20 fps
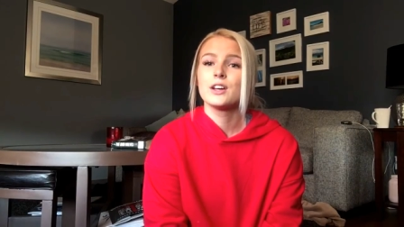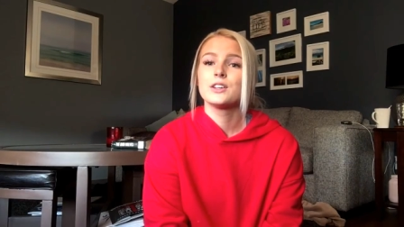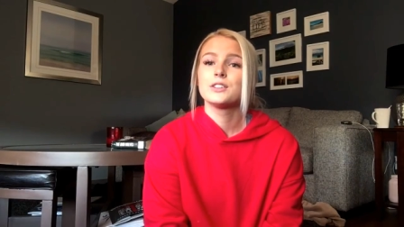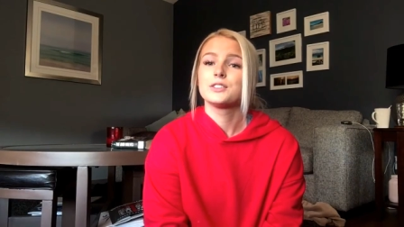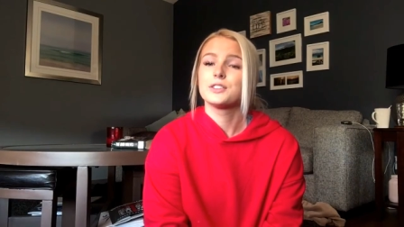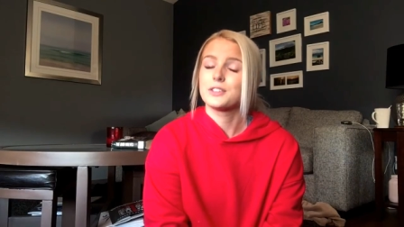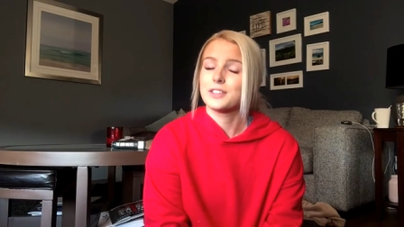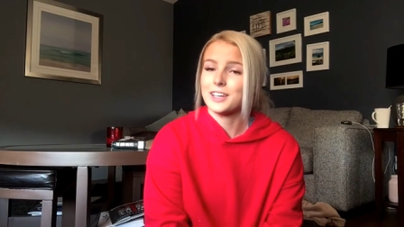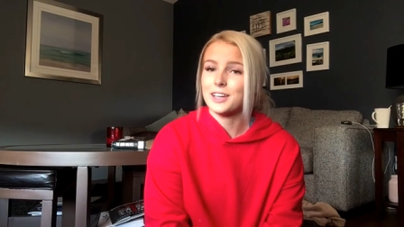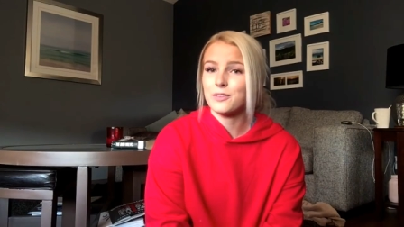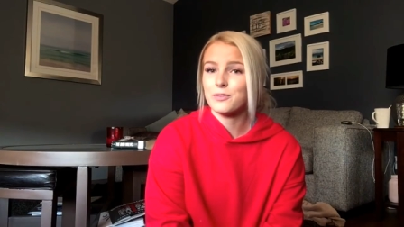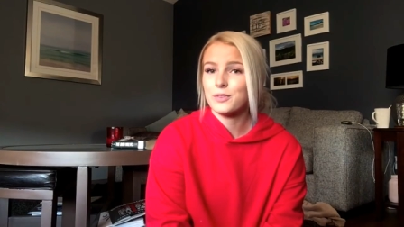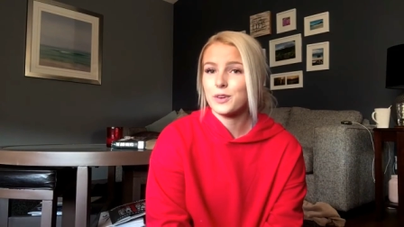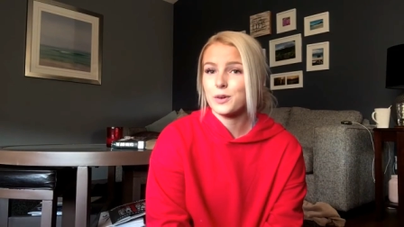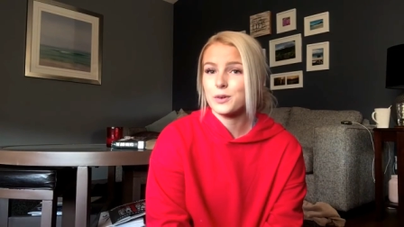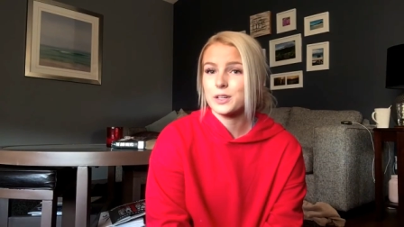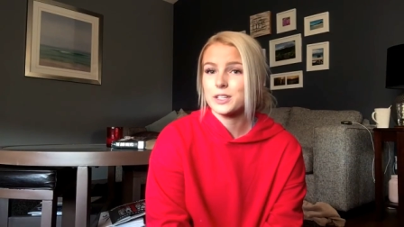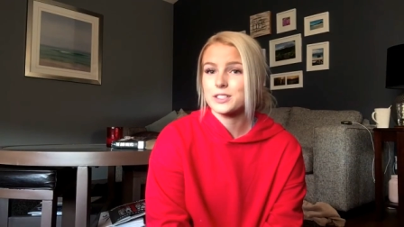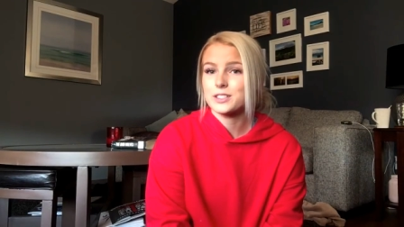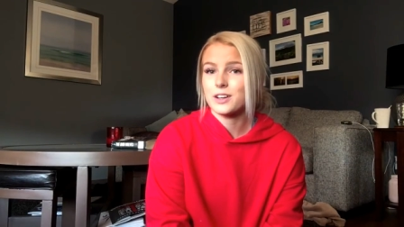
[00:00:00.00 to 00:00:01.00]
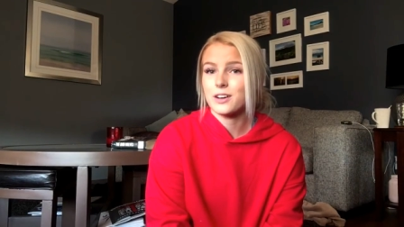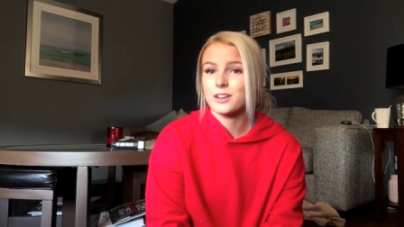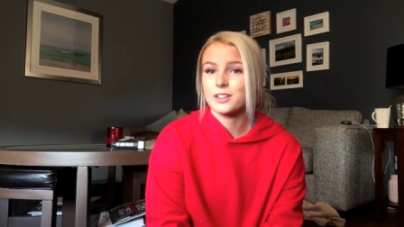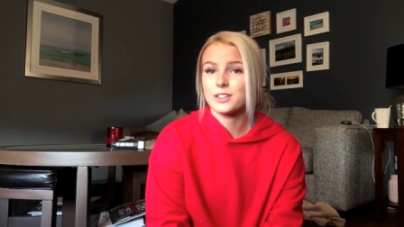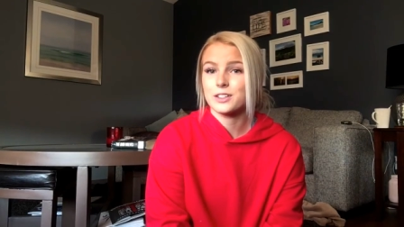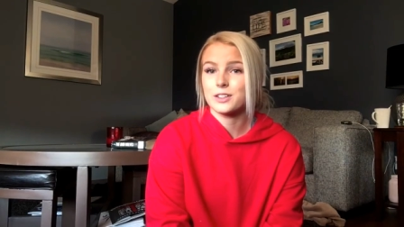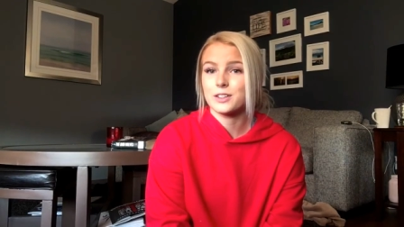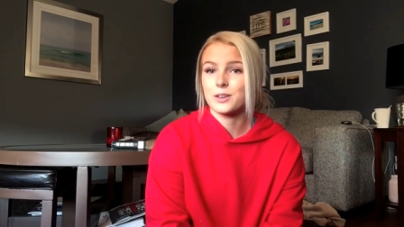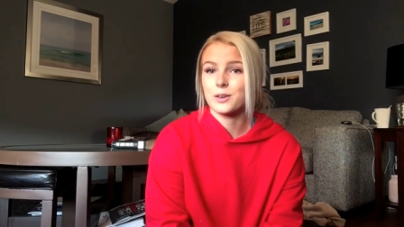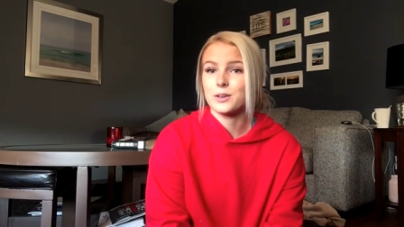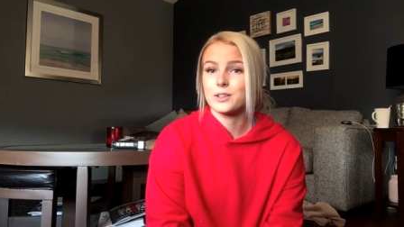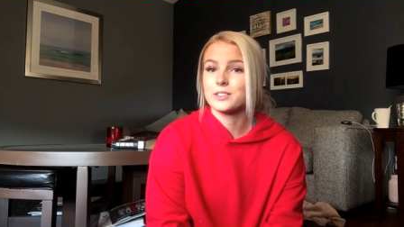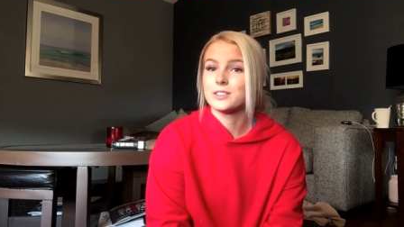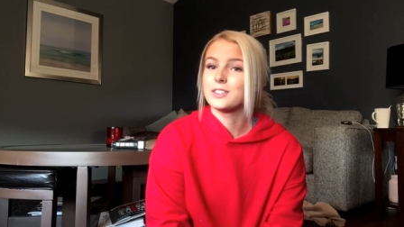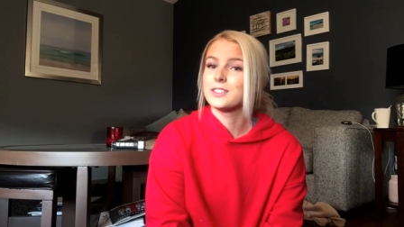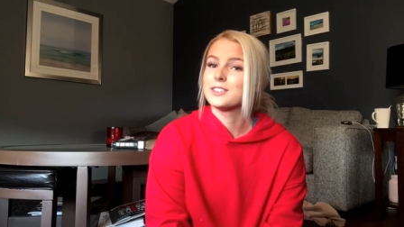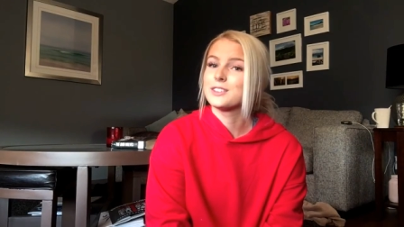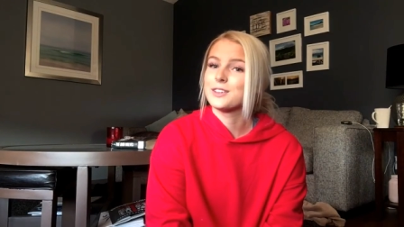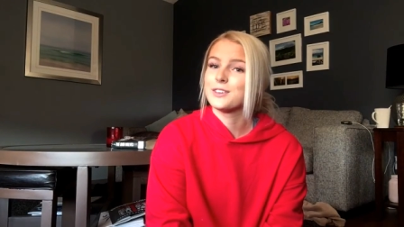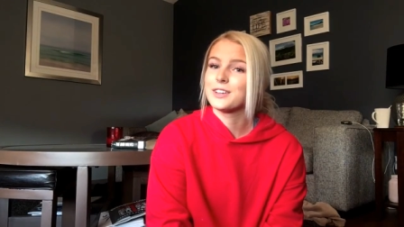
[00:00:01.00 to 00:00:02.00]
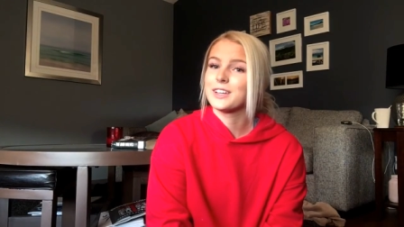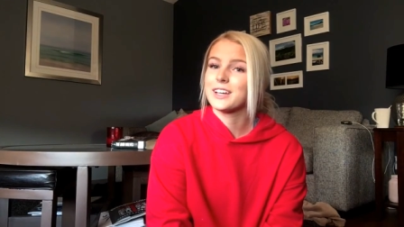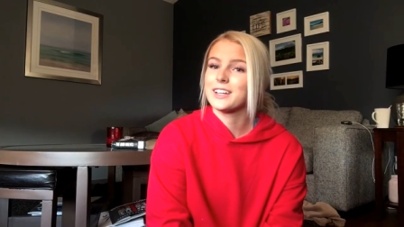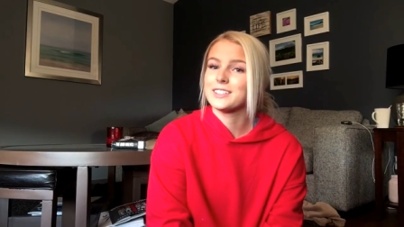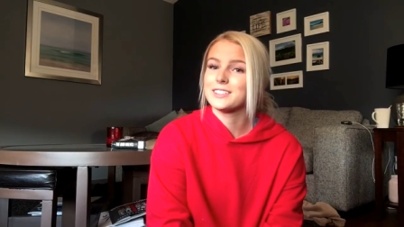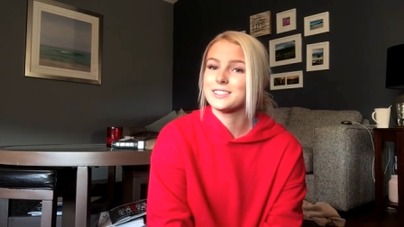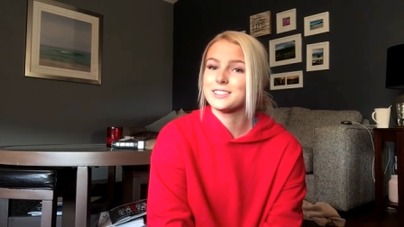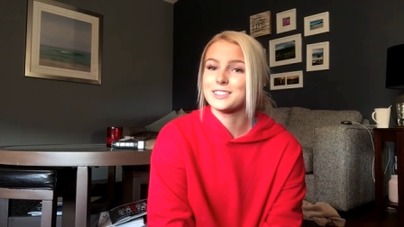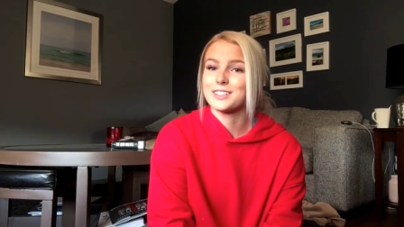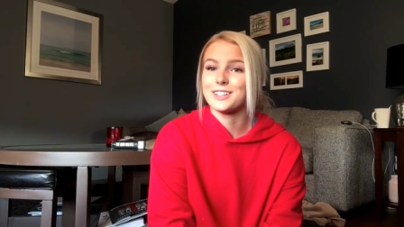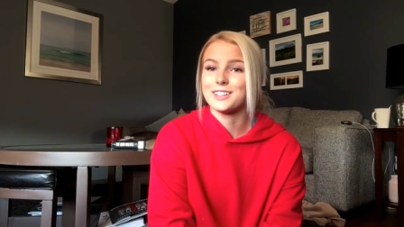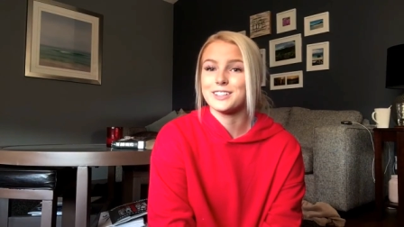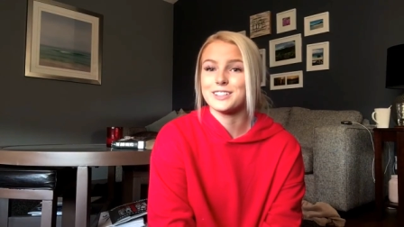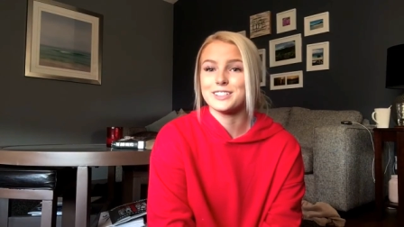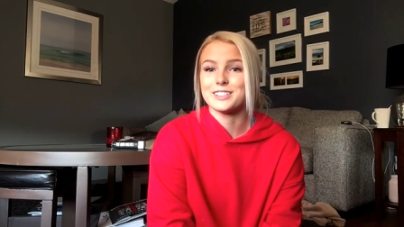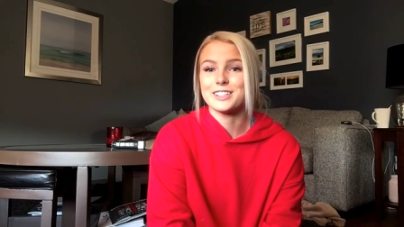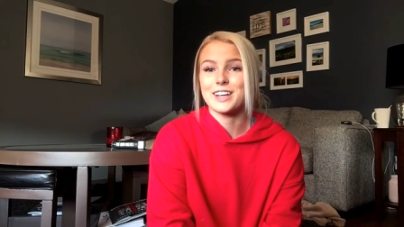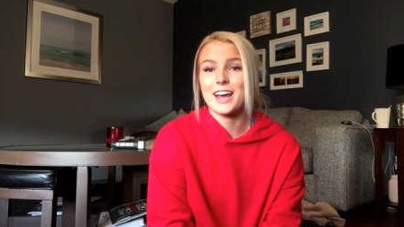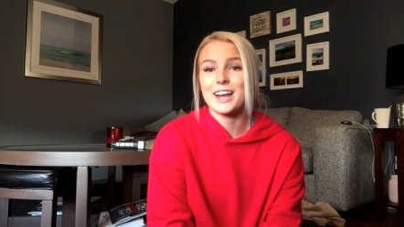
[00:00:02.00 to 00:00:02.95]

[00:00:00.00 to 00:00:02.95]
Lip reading: So keep focused on your goals, don't get discouraged,